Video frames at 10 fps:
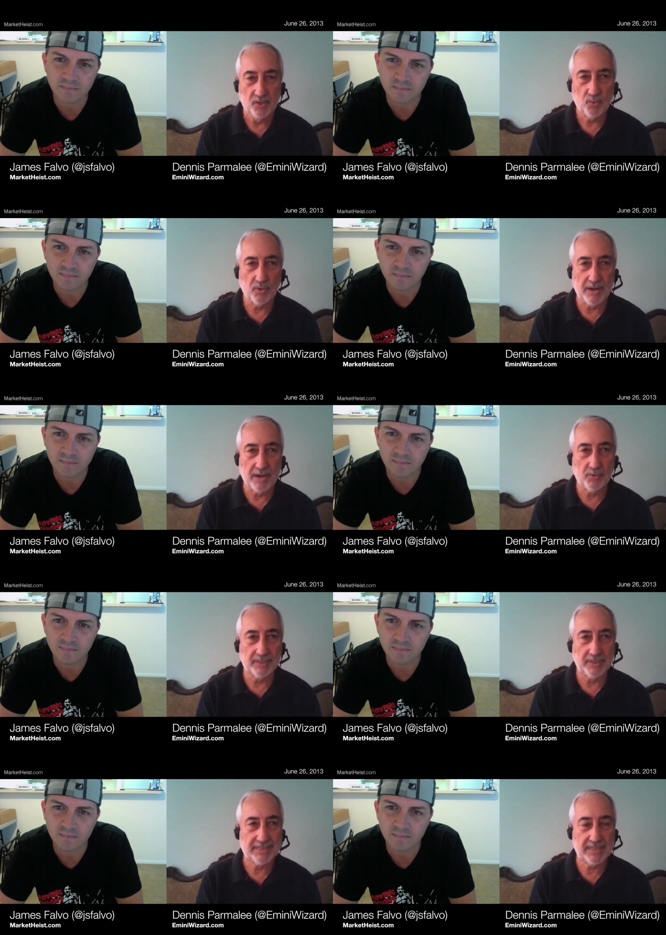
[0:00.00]
Speaker 1: where I
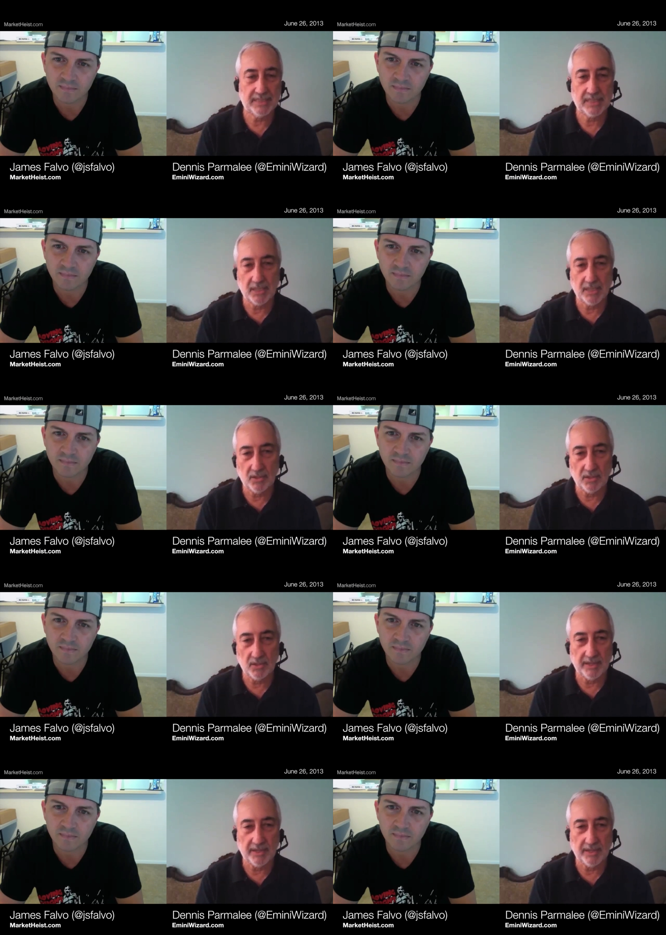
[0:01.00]
would sit still
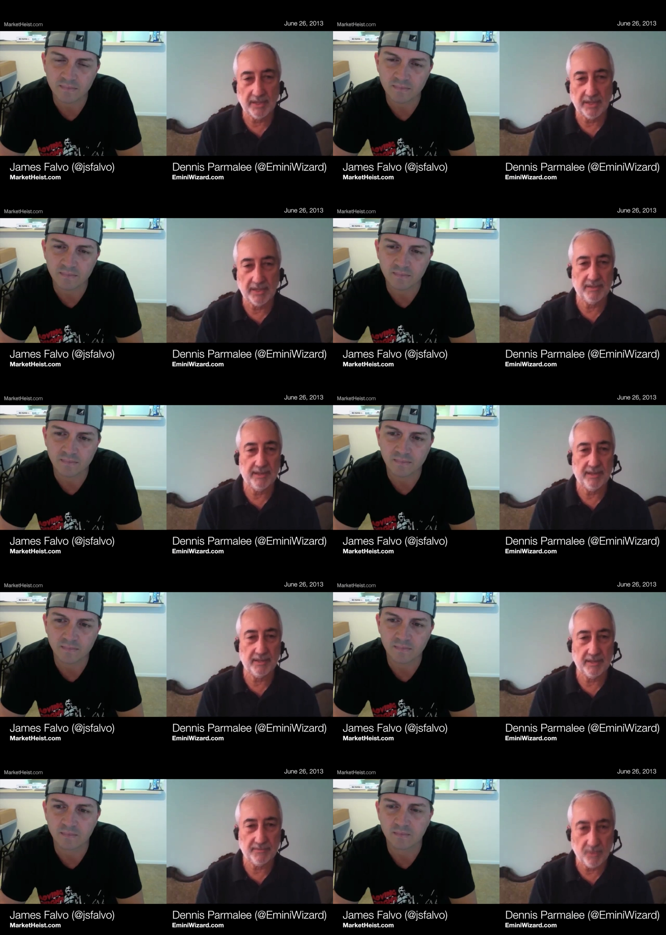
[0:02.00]
and, and
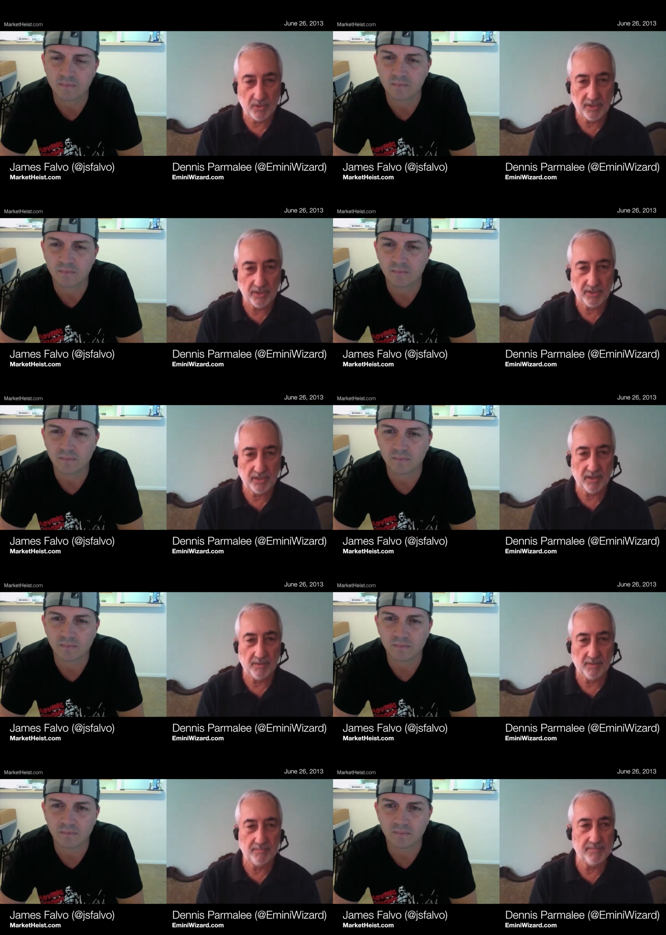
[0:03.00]
get focused
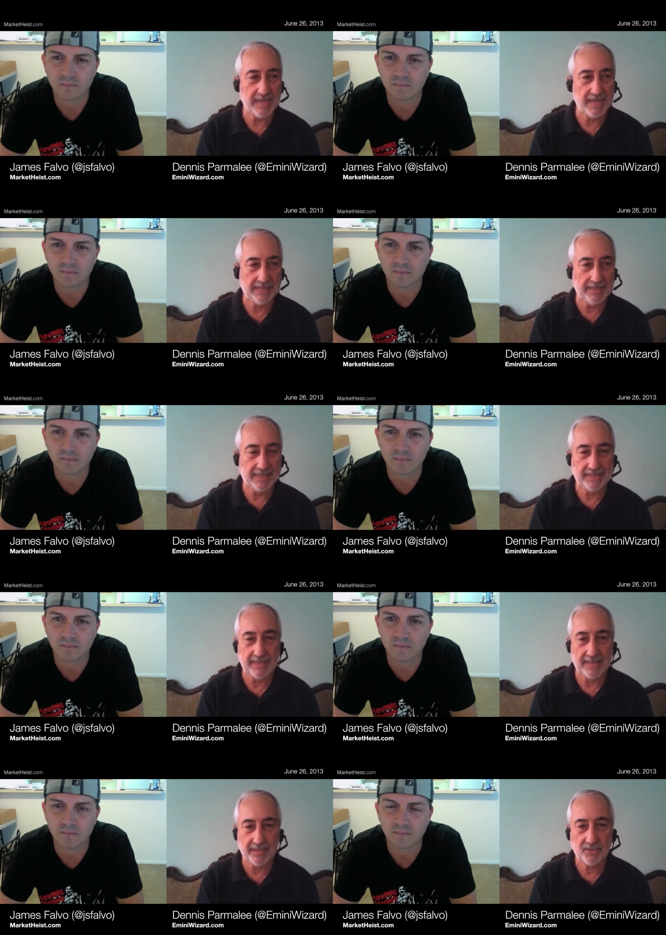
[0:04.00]
uh, behind a
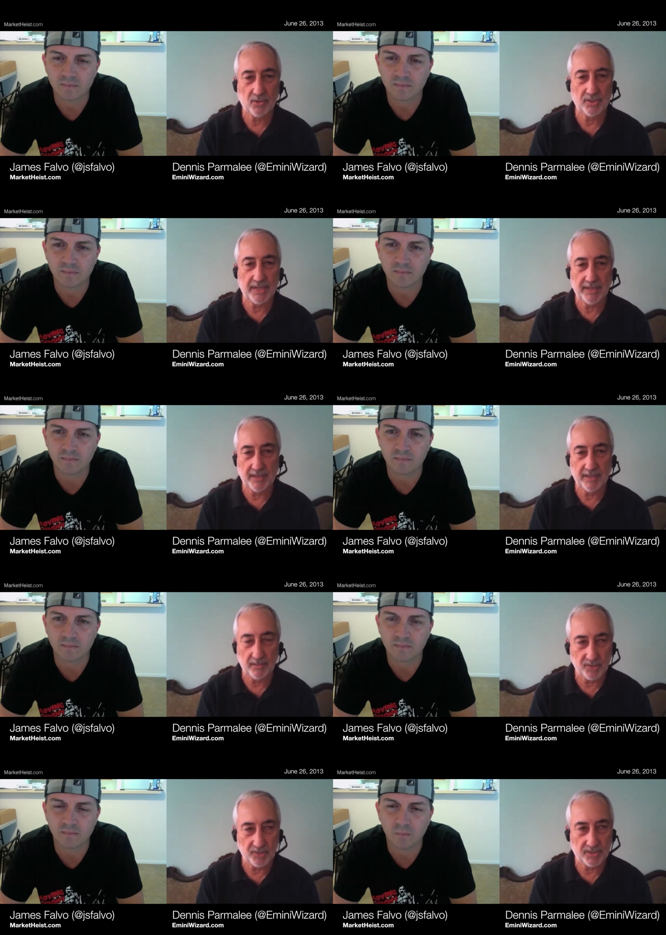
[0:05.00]
desk or standing
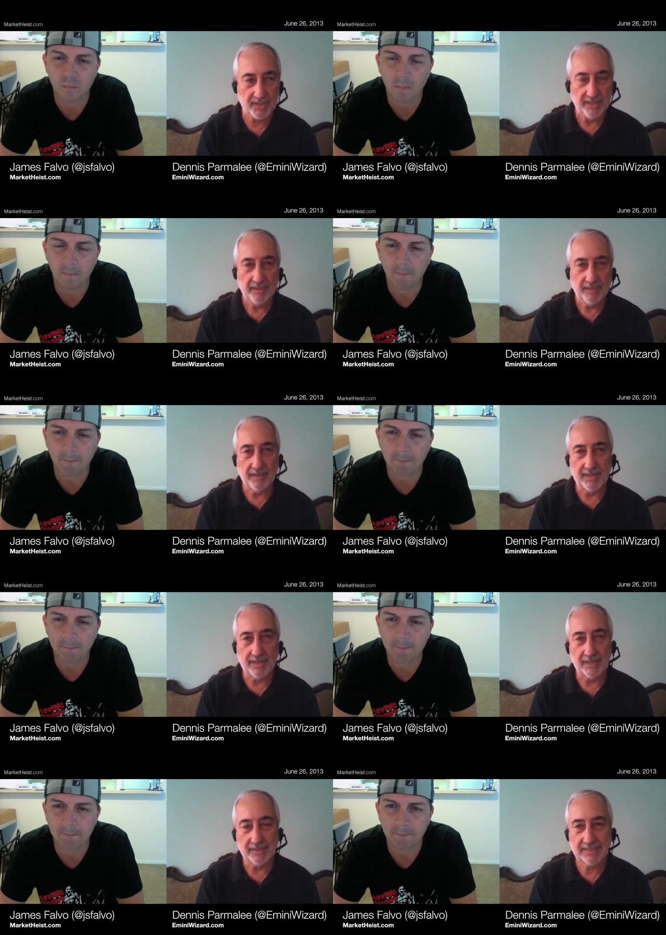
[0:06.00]
up just
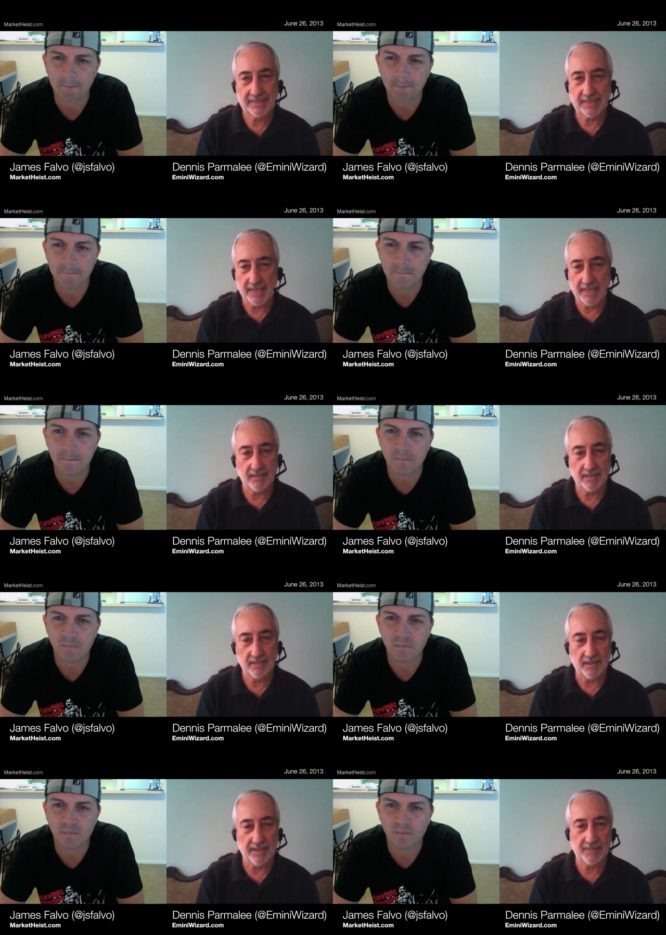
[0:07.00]
uh, sedate
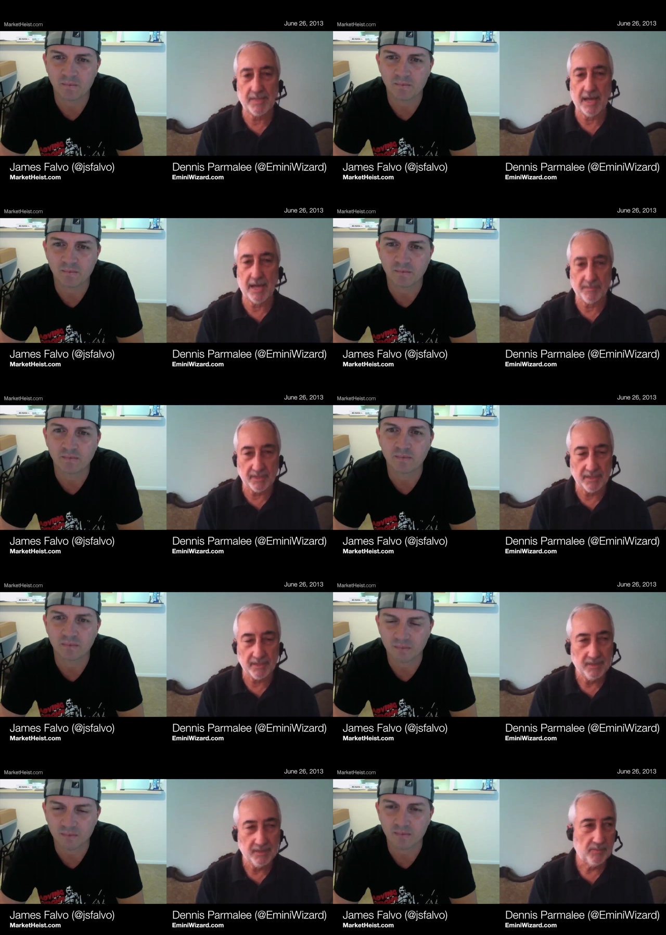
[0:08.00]
uh, is beyond me.
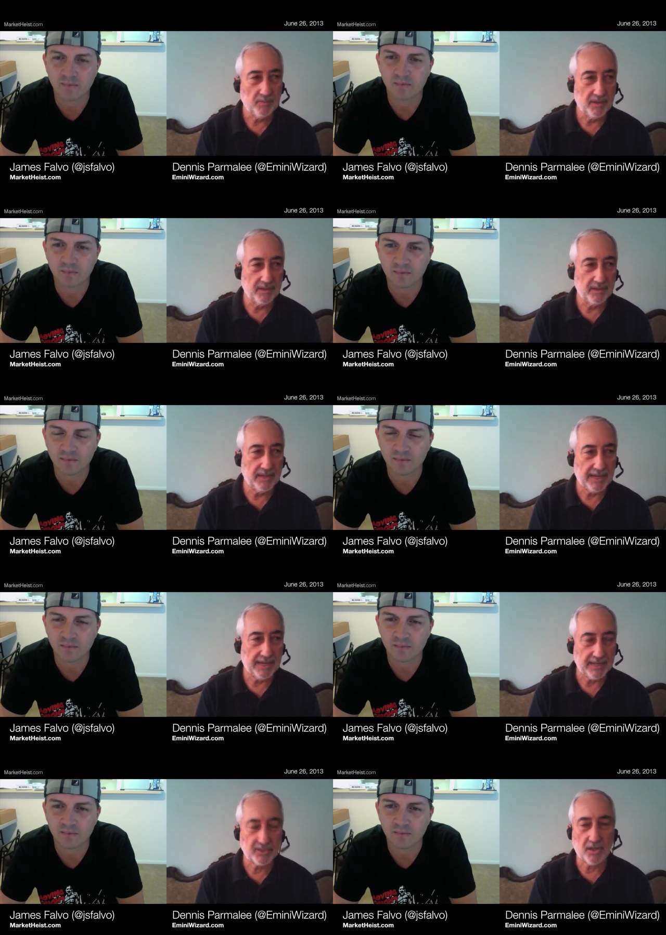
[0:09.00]
But I
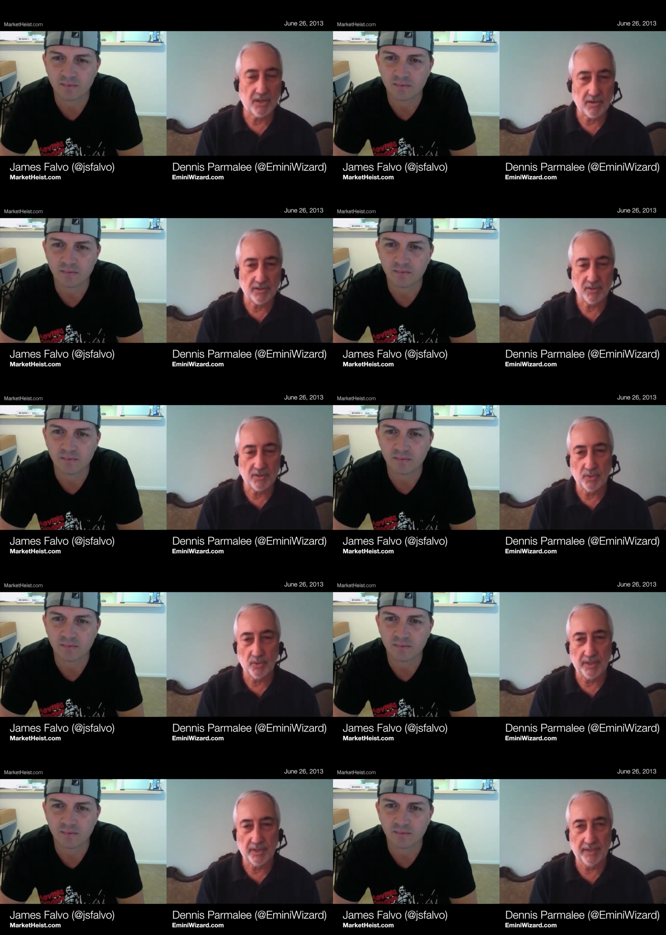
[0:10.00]
got started
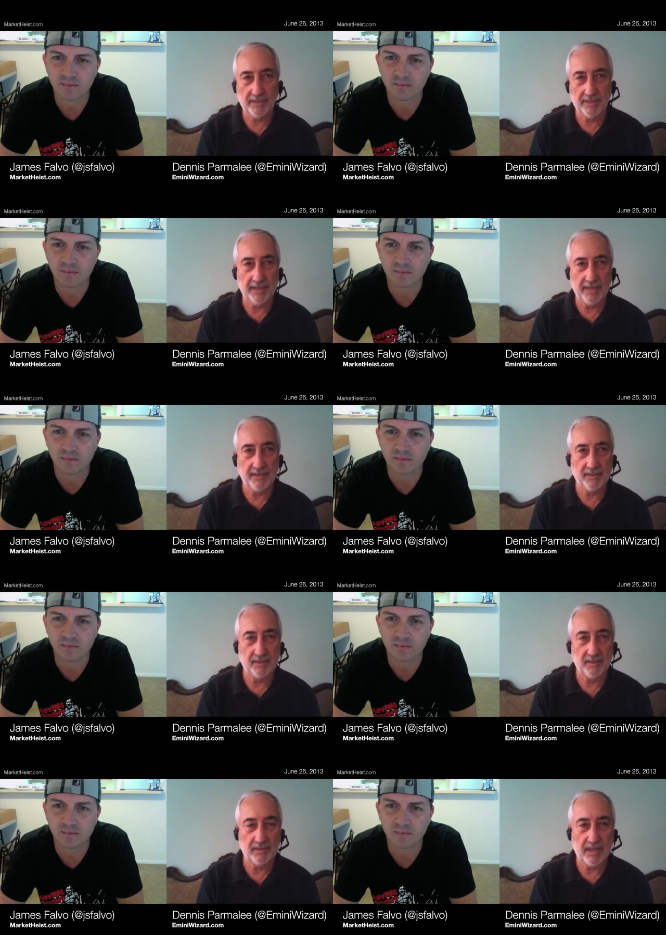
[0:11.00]
with
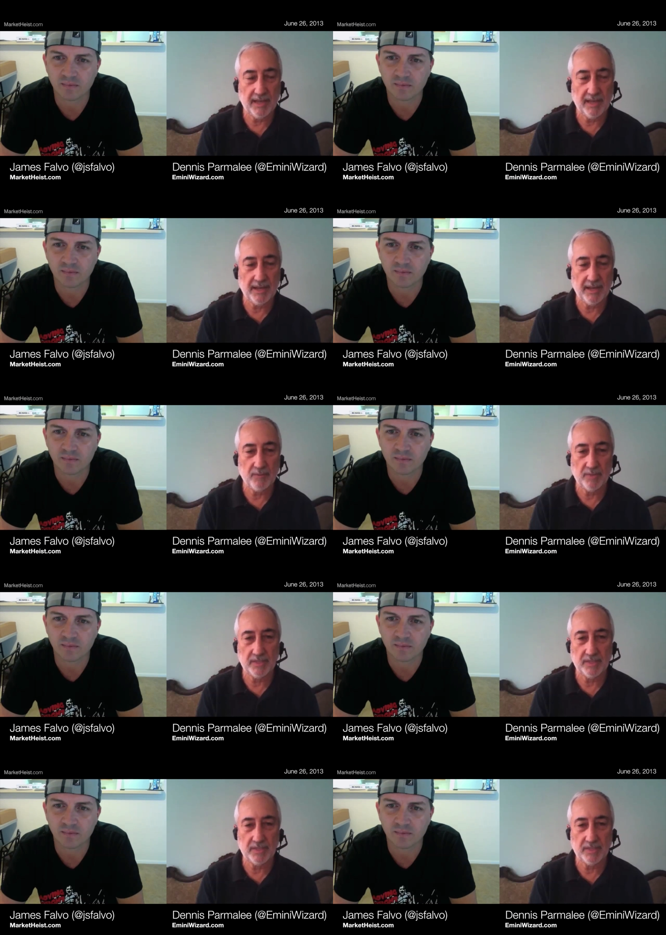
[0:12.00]
a, I had a real